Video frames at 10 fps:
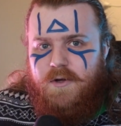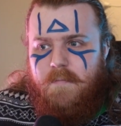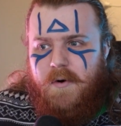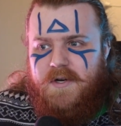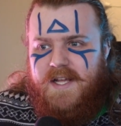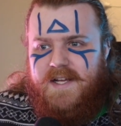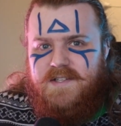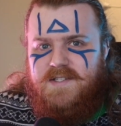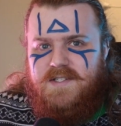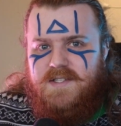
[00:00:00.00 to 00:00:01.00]
your body
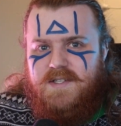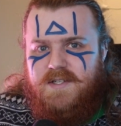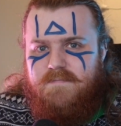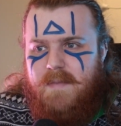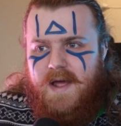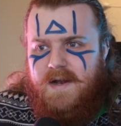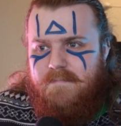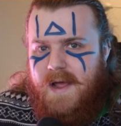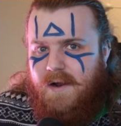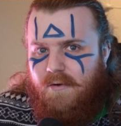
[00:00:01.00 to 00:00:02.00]
is
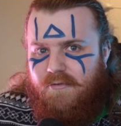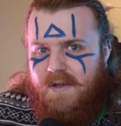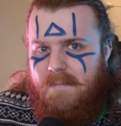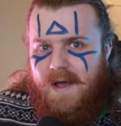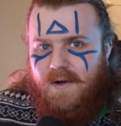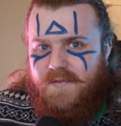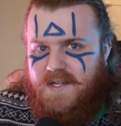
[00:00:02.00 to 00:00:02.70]
male or female.